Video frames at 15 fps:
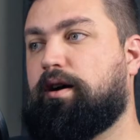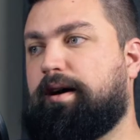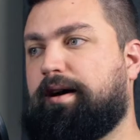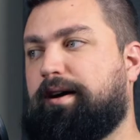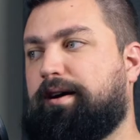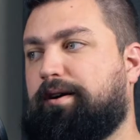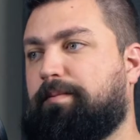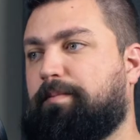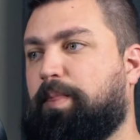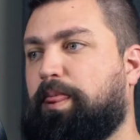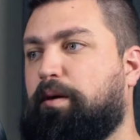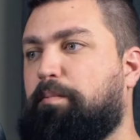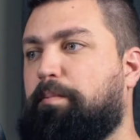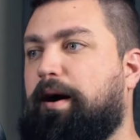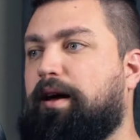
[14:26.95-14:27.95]

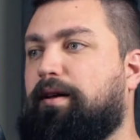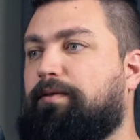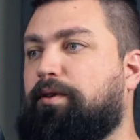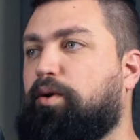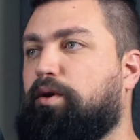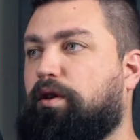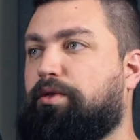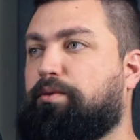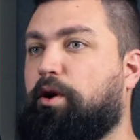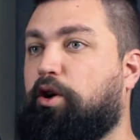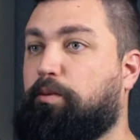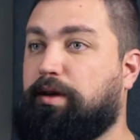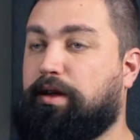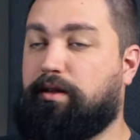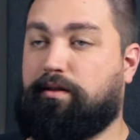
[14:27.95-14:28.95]
But if you were to throw
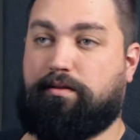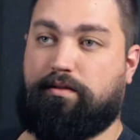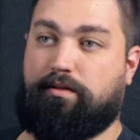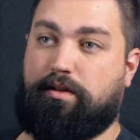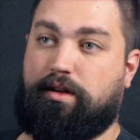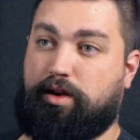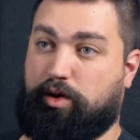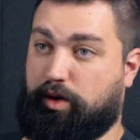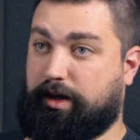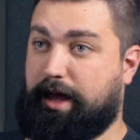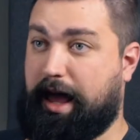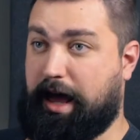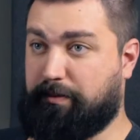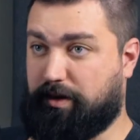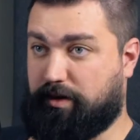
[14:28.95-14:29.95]
me into a
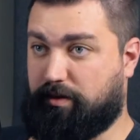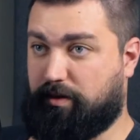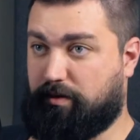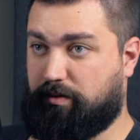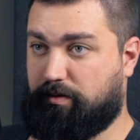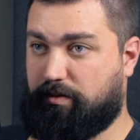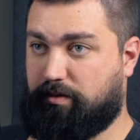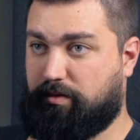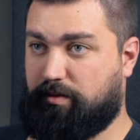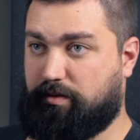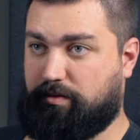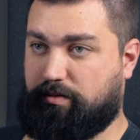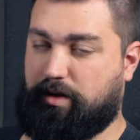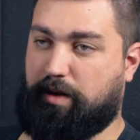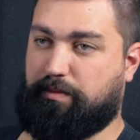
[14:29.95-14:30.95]
cabin
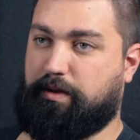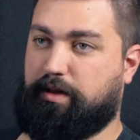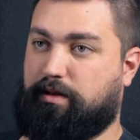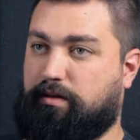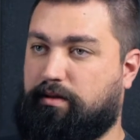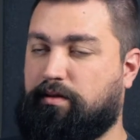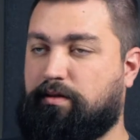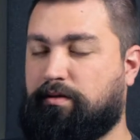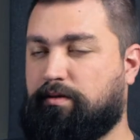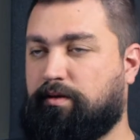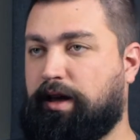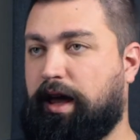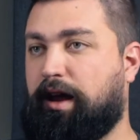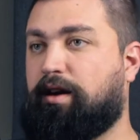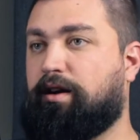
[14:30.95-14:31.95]
up in
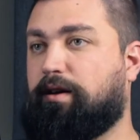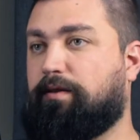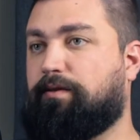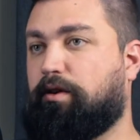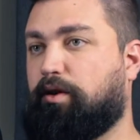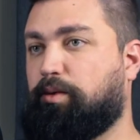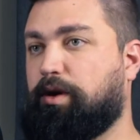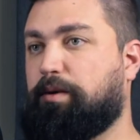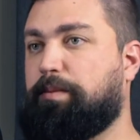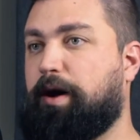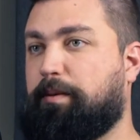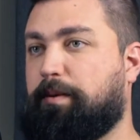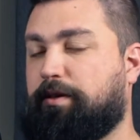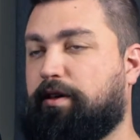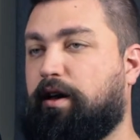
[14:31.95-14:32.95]
Canada for a week by
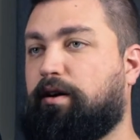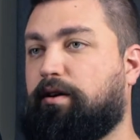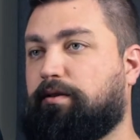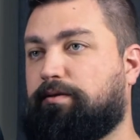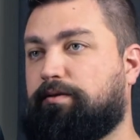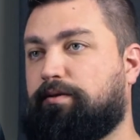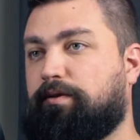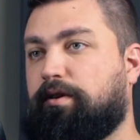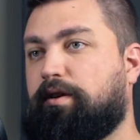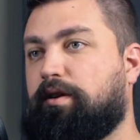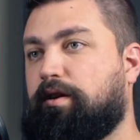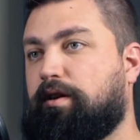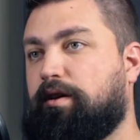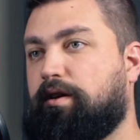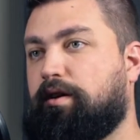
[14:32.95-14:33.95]
myself,
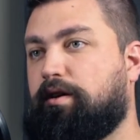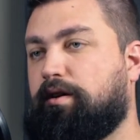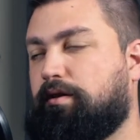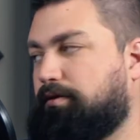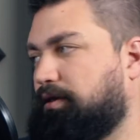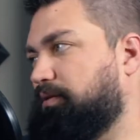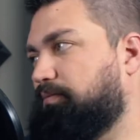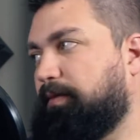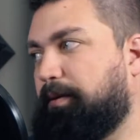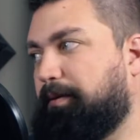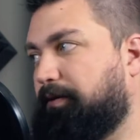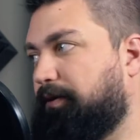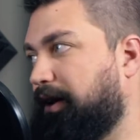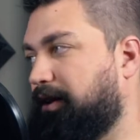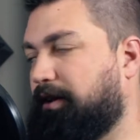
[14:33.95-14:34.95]
and maybe
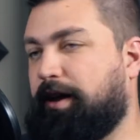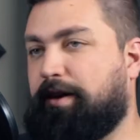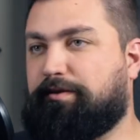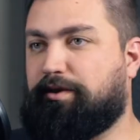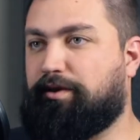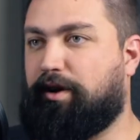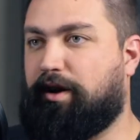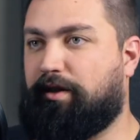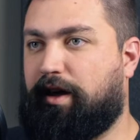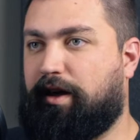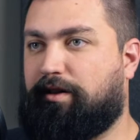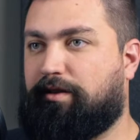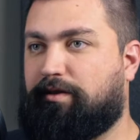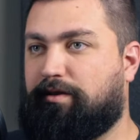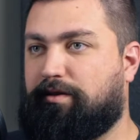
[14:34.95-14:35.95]
if I didn't have to do all
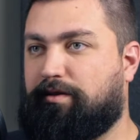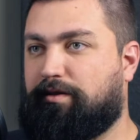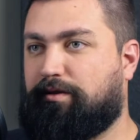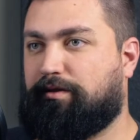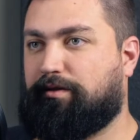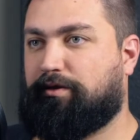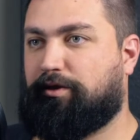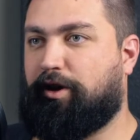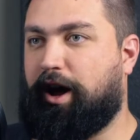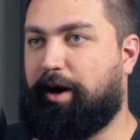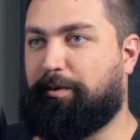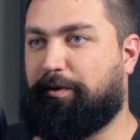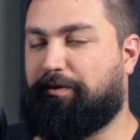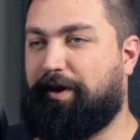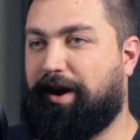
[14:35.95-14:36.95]
that crap
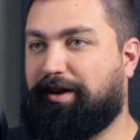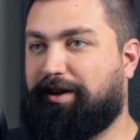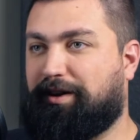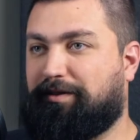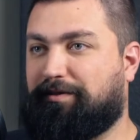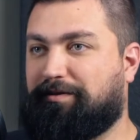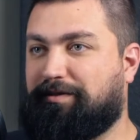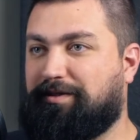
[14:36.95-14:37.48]
of finding